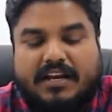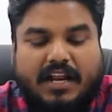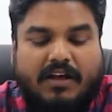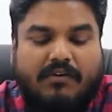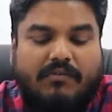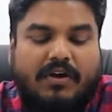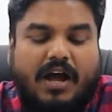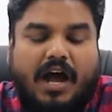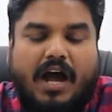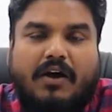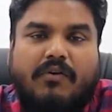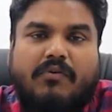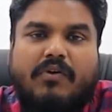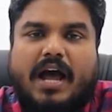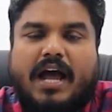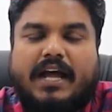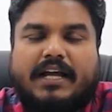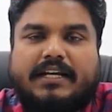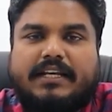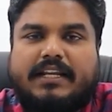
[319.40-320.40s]
Now,
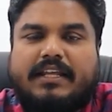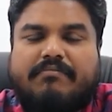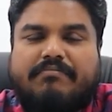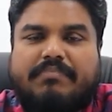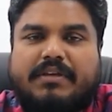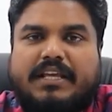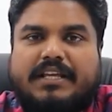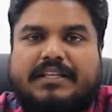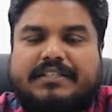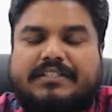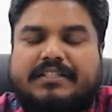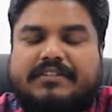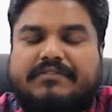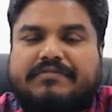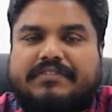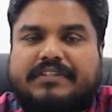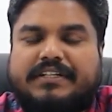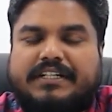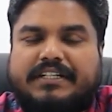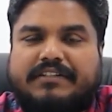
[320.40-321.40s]
how Agni-P is
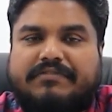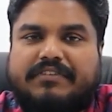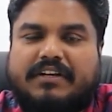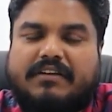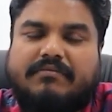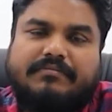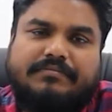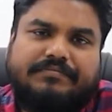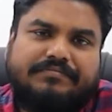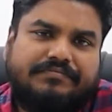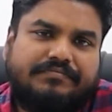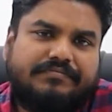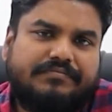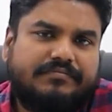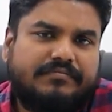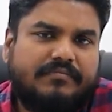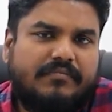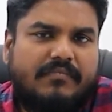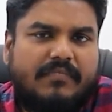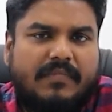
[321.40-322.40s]
different from
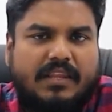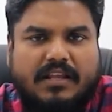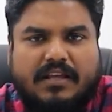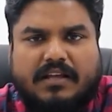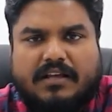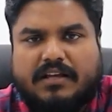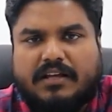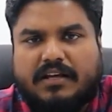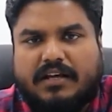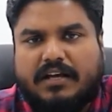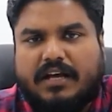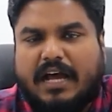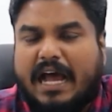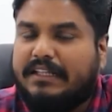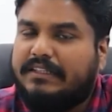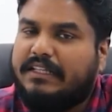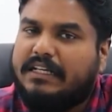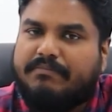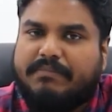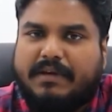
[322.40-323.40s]

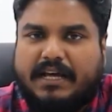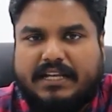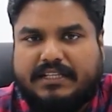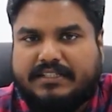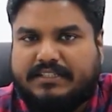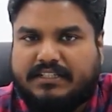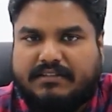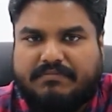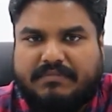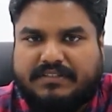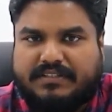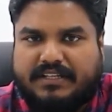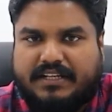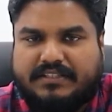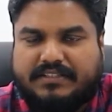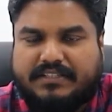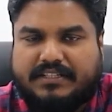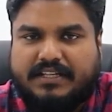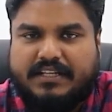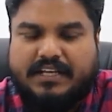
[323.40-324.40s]
other ballistic
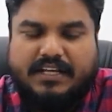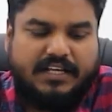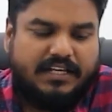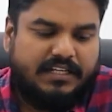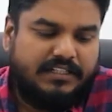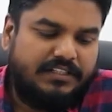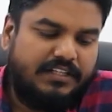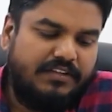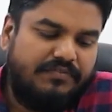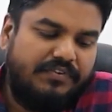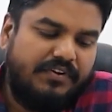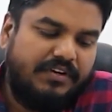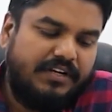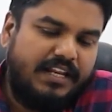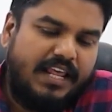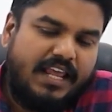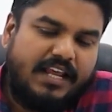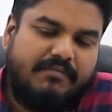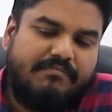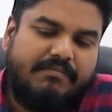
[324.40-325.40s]
missiles? See, if you
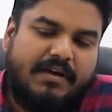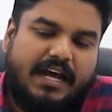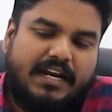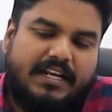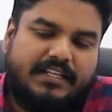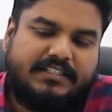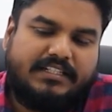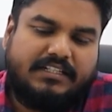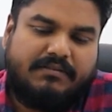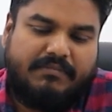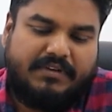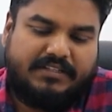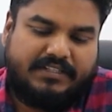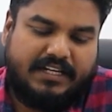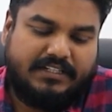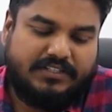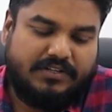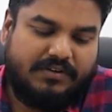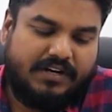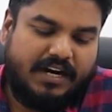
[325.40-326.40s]
take ballistic
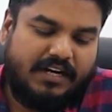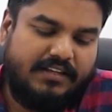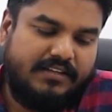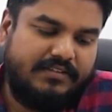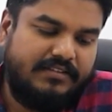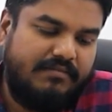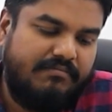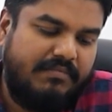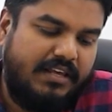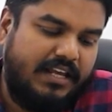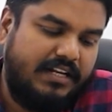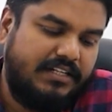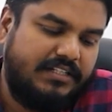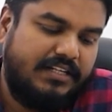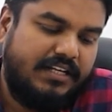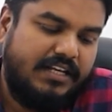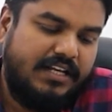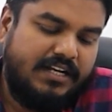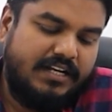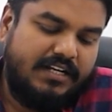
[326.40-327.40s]
missiles, look at this image.
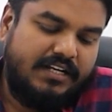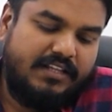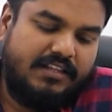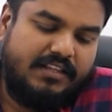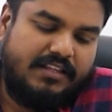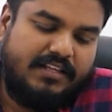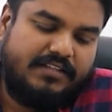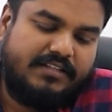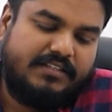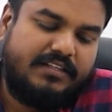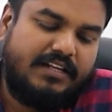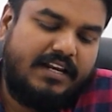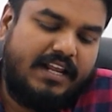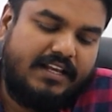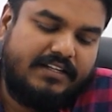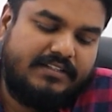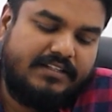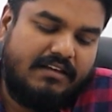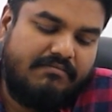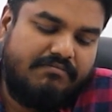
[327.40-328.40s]
This is an
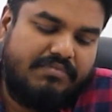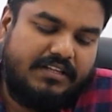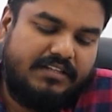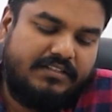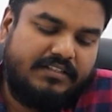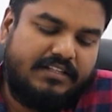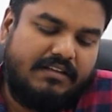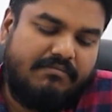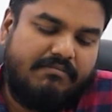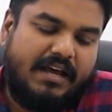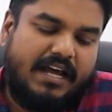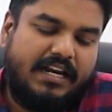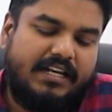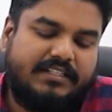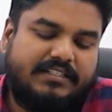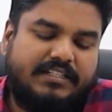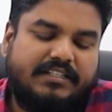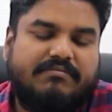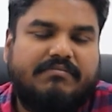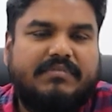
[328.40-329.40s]
example. This is a
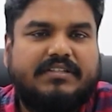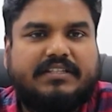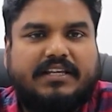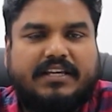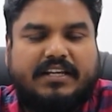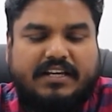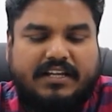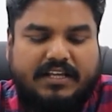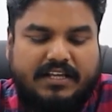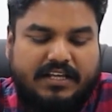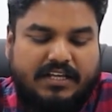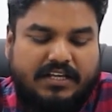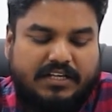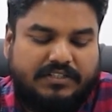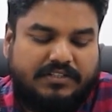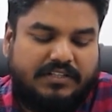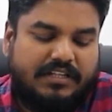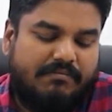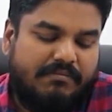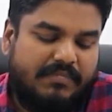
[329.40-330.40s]
ballistic missile.
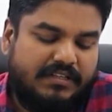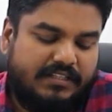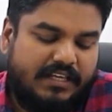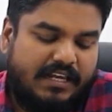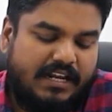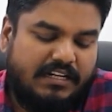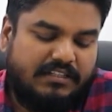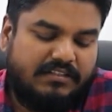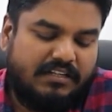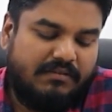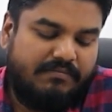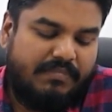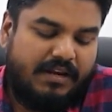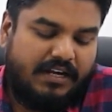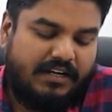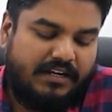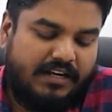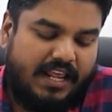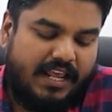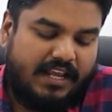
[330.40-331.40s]
So, the missiles will
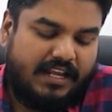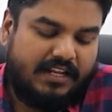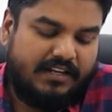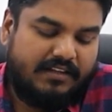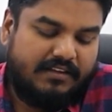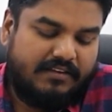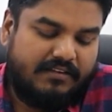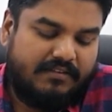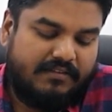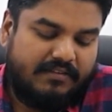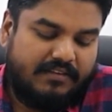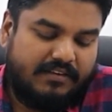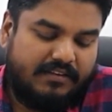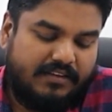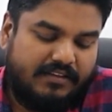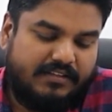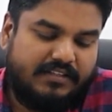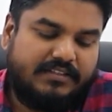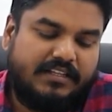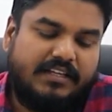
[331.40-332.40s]
be taken.
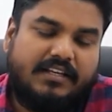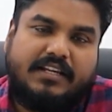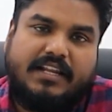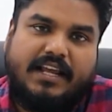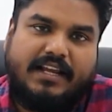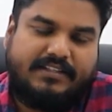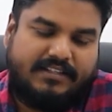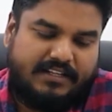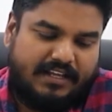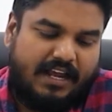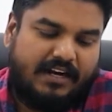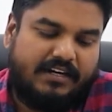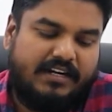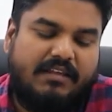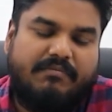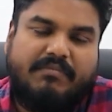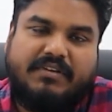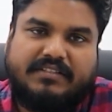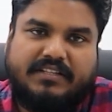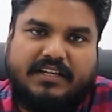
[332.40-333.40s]
This is an
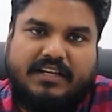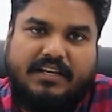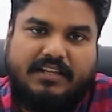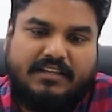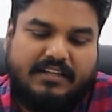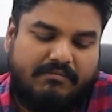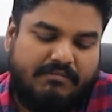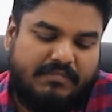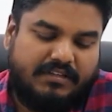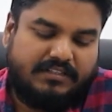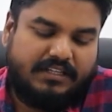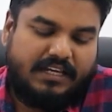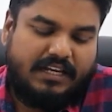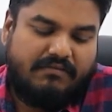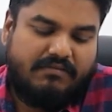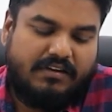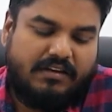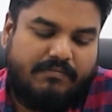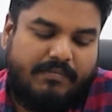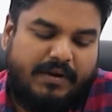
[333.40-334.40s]
Agni missile. The
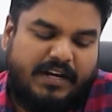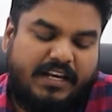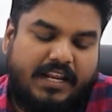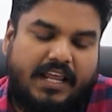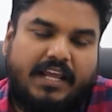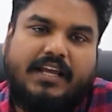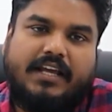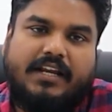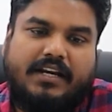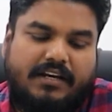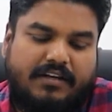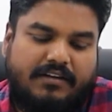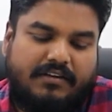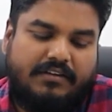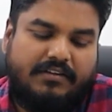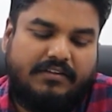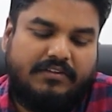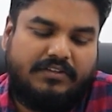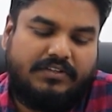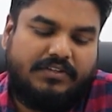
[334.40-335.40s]
missile will be
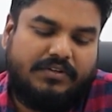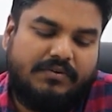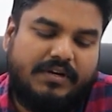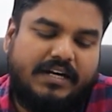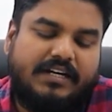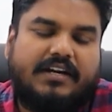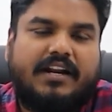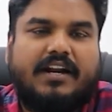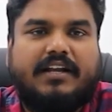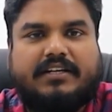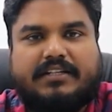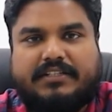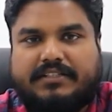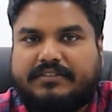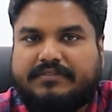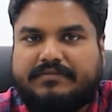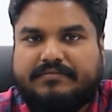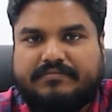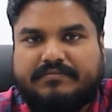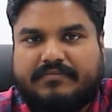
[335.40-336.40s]
taken through a truck.
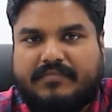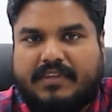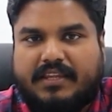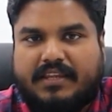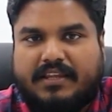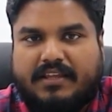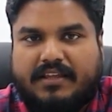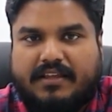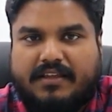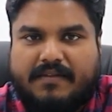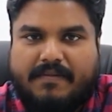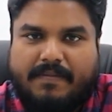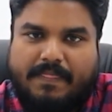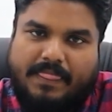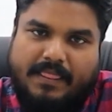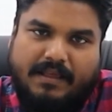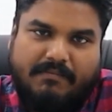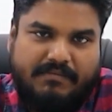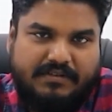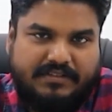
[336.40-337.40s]

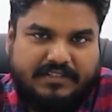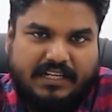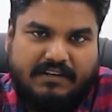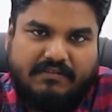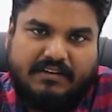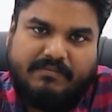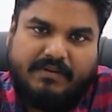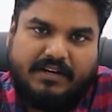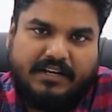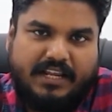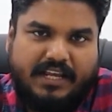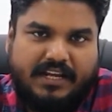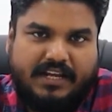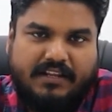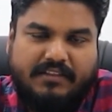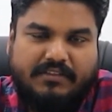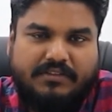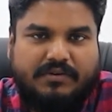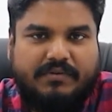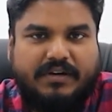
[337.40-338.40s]
The missile will be
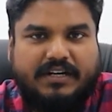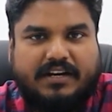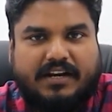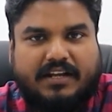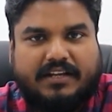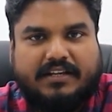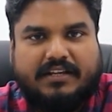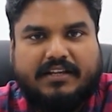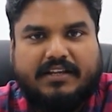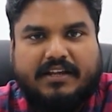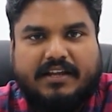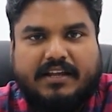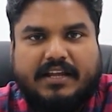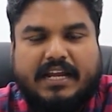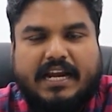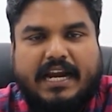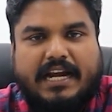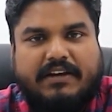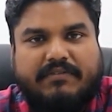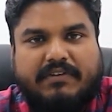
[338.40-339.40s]
taken through a truck.
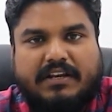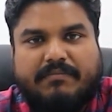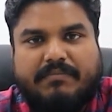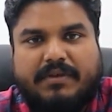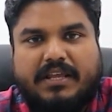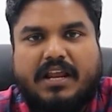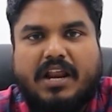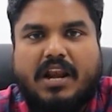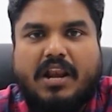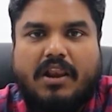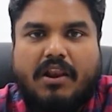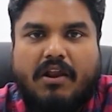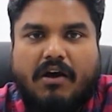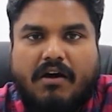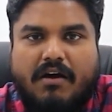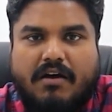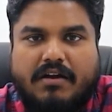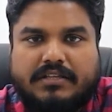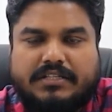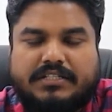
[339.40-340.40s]
It will be
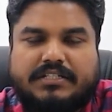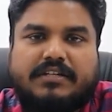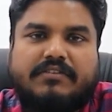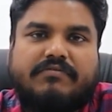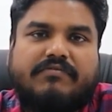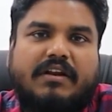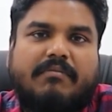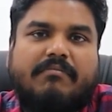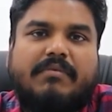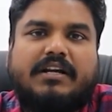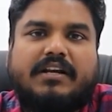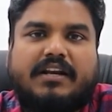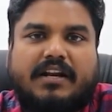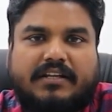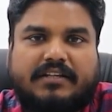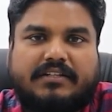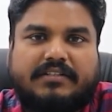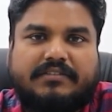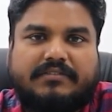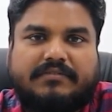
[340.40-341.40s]
launched from a
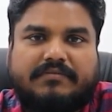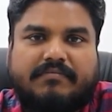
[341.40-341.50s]
truck.